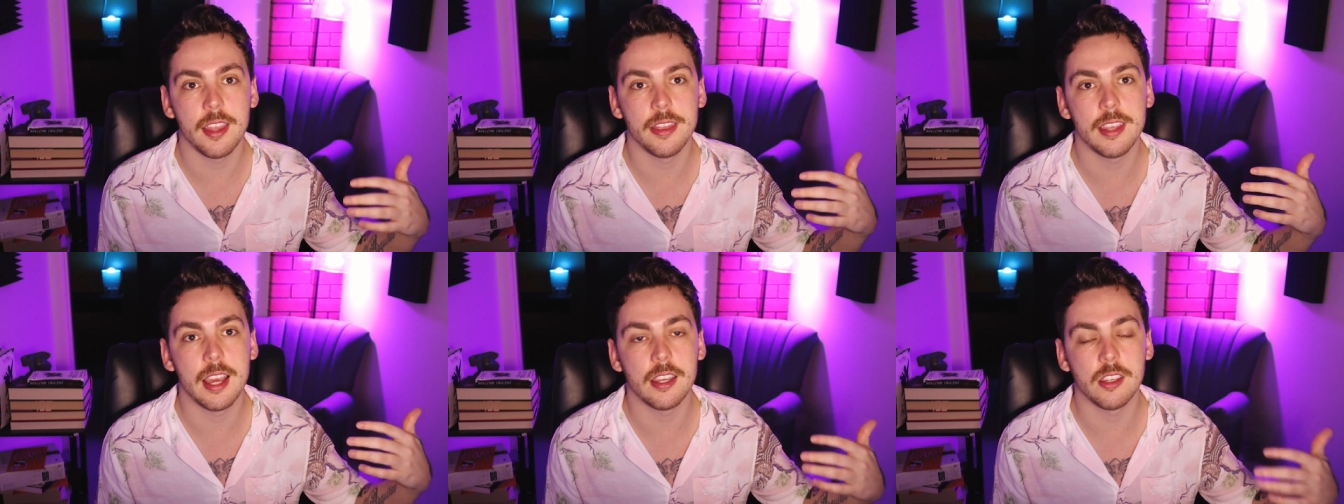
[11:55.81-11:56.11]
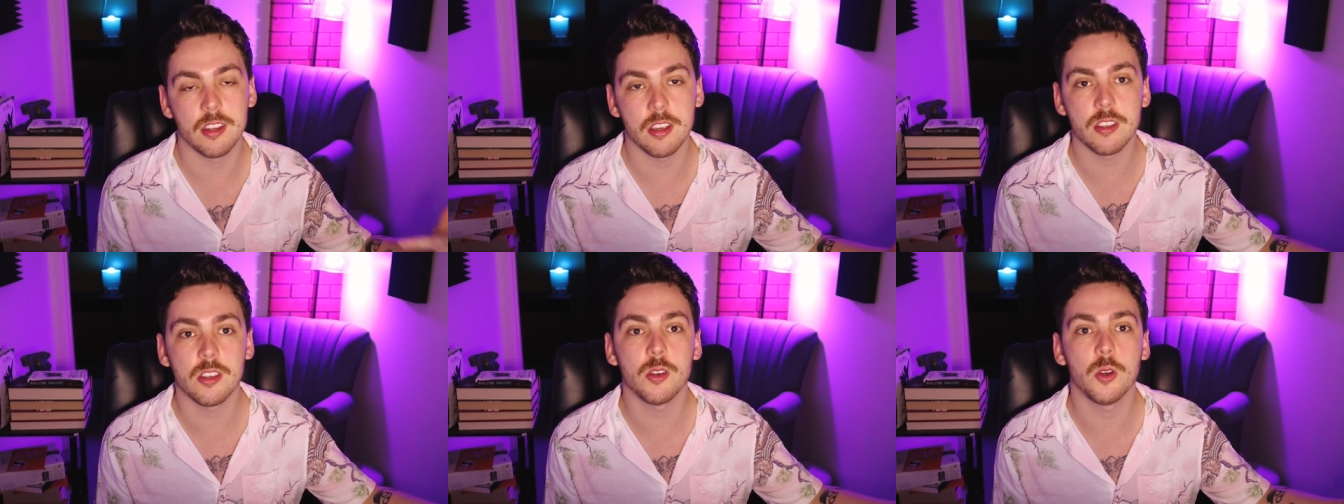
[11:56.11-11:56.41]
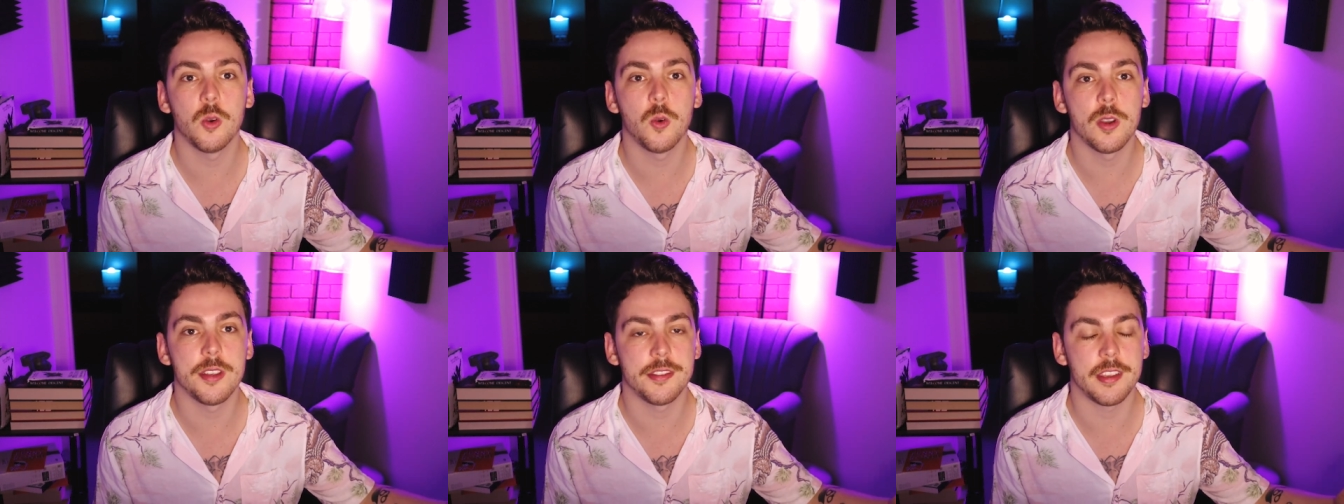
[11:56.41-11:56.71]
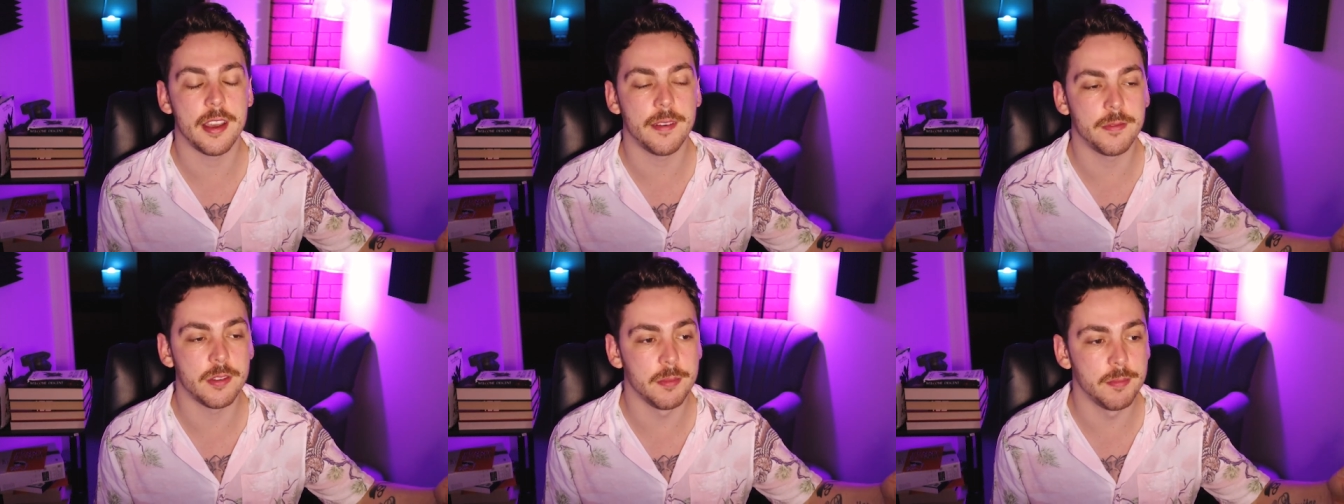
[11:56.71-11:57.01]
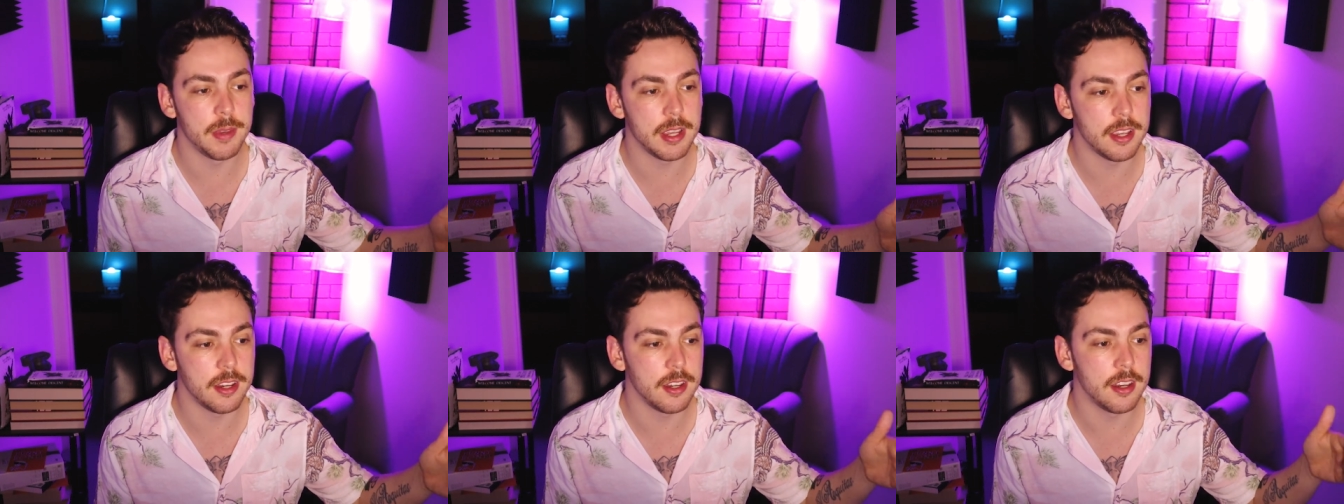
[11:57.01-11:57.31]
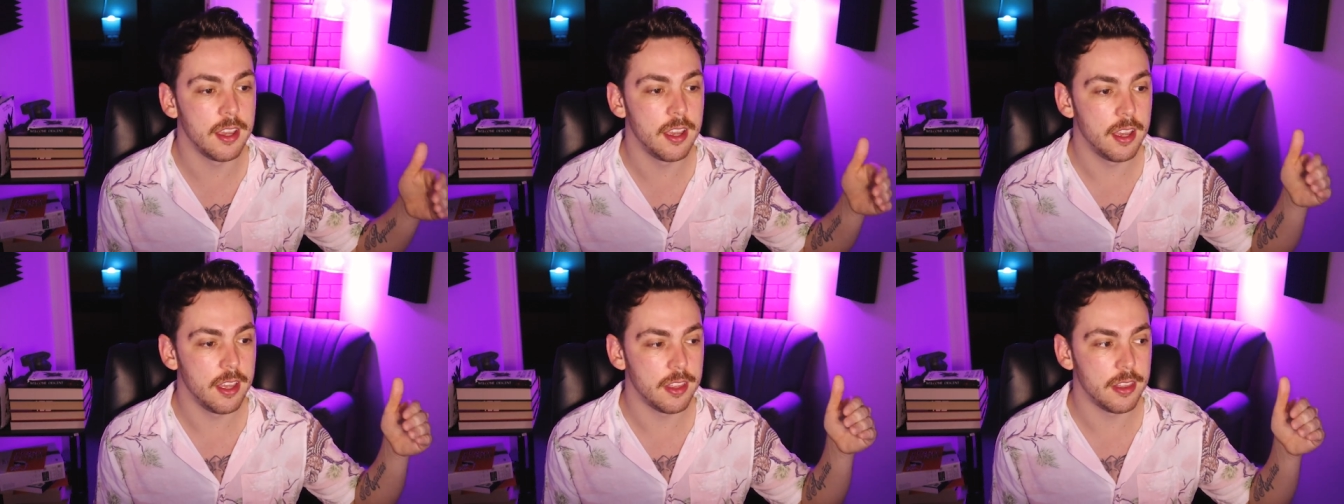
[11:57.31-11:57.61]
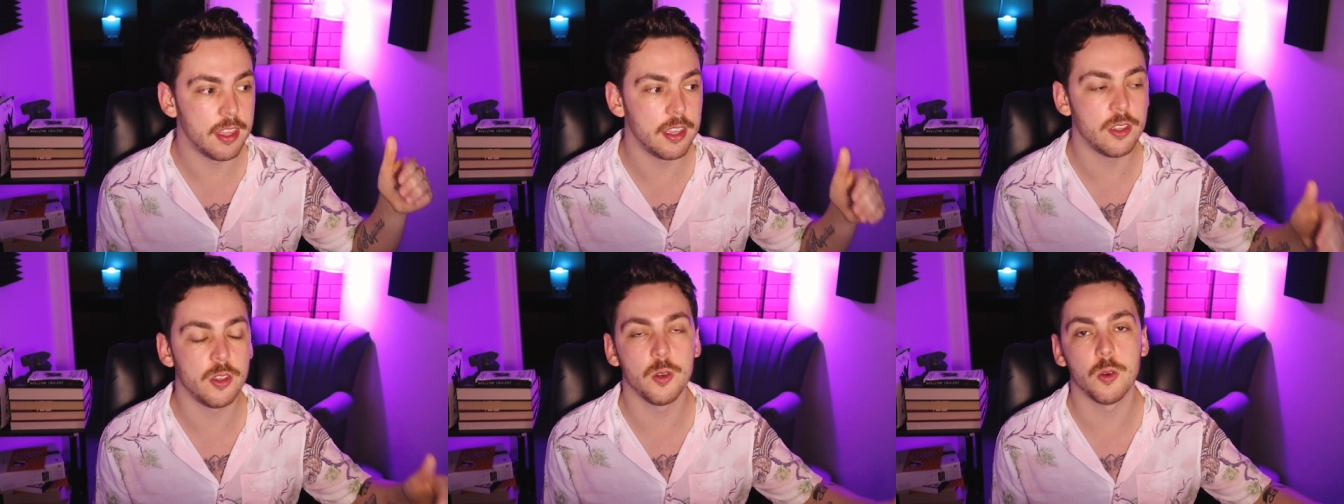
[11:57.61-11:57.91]
and that doesn't always have to mean
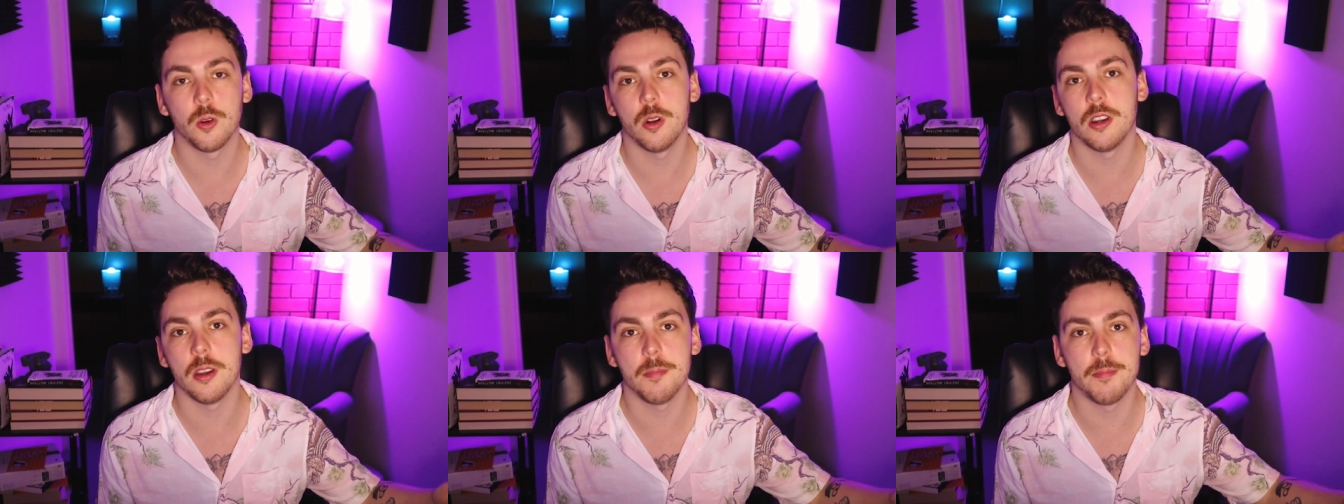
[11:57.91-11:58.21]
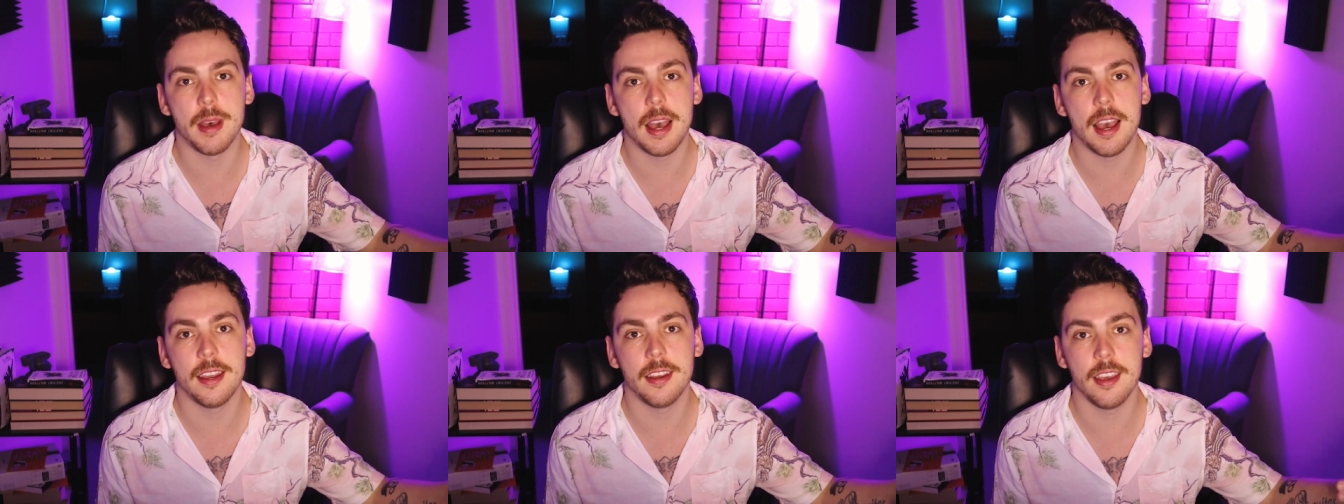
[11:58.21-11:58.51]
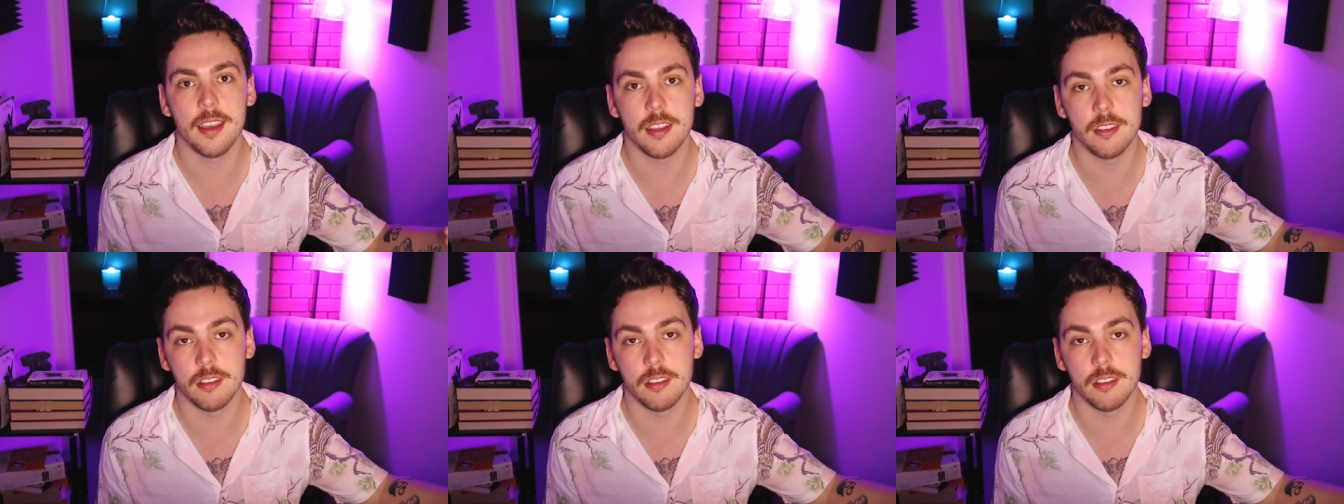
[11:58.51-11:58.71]
that you're in a bad